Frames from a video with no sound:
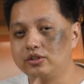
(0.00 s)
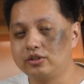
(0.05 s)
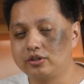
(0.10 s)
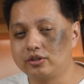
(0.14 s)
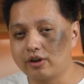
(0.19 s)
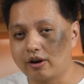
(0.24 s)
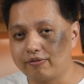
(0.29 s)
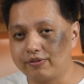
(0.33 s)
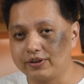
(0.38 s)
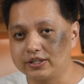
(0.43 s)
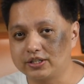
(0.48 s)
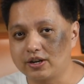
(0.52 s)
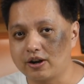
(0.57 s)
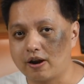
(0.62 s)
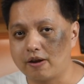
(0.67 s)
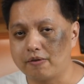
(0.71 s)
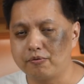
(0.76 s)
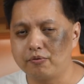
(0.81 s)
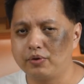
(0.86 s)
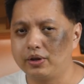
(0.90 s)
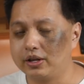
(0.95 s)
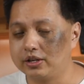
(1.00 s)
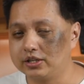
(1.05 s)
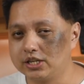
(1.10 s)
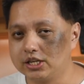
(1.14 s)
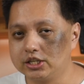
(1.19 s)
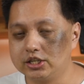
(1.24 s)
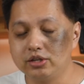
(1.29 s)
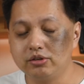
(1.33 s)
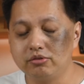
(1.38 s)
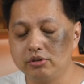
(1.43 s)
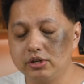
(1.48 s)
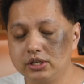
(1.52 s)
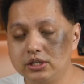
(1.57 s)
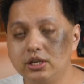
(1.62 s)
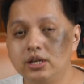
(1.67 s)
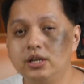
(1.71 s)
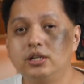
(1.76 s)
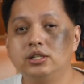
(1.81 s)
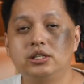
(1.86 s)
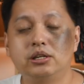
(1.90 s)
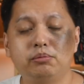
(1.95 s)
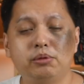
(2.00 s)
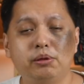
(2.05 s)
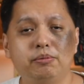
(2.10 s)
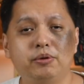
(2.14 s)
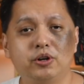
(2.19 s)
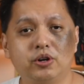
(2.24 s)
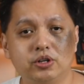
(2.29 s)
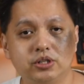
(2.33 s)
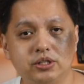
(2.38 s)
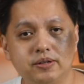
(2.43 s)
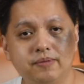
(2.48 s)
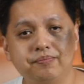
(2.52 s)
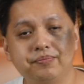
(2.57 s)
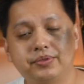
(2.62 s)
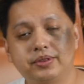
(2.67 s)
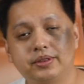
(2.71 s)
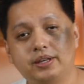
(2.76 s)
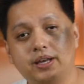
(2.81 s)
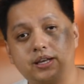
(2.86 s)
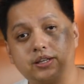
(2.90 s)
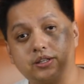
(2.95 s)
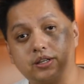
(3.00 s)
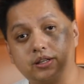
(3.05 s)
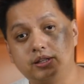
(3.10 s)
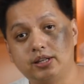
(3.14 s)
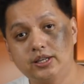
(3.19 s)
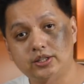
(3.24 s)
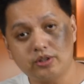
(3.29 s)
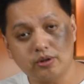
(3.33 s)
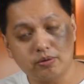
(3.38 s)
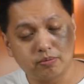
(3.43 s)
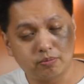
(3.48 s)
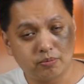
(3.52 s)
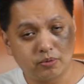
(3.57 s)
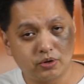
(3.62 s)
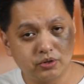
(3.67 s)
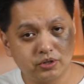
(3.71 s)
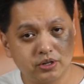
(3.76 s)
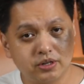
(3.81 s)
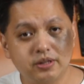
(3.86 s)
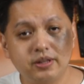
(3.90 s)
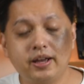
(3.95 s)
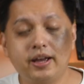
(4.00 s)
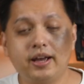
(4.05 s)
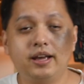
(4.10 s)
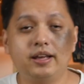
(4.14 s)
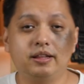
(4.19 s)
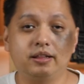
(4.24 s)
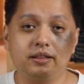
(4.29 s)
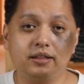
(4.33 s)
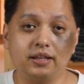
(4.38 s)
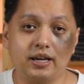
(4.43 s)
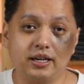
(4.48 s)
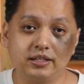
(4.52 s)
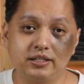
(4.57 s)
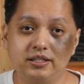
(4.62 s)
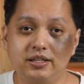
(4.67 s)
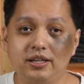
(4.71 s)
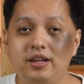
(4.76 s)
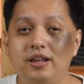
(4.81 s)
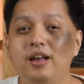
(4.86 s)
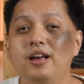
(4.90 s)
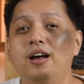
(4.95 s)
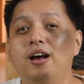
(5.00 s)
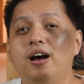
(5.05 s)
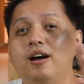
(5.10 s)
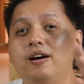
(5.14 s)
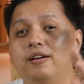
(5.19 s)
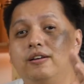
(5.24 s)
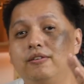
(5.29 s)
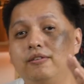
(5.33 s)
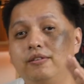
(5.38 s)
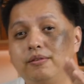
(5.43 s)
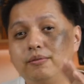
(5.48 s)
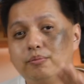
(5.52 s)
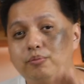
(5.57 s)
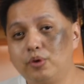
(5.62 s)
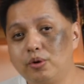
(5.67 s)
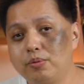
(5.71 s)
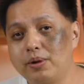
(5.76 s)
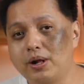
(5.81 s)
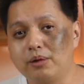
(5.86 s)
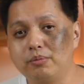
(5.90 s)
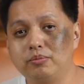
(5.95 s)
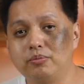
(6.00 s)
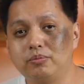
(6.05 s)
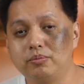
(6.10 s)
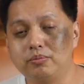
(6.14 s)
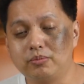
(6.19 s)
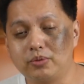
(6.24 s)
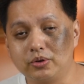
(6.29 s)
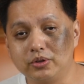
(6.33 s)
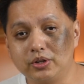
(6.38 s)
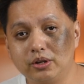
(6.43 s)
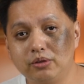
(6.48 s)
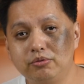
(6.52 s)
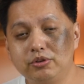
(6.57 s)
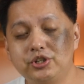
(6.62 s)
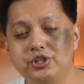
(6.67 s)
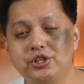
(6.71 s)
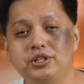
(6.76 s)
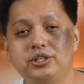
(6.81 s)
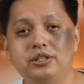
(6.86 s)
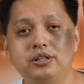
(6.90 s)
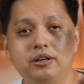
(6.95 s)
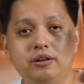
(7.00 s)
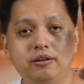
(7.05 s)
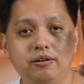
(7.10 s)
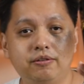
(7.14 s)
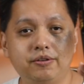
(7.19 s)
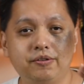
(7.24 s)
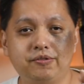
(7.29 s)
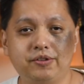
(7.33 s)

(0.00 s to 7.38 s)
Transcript: graphics card. When I say series, simply because there's a desktop model and there's the mobile model, which is the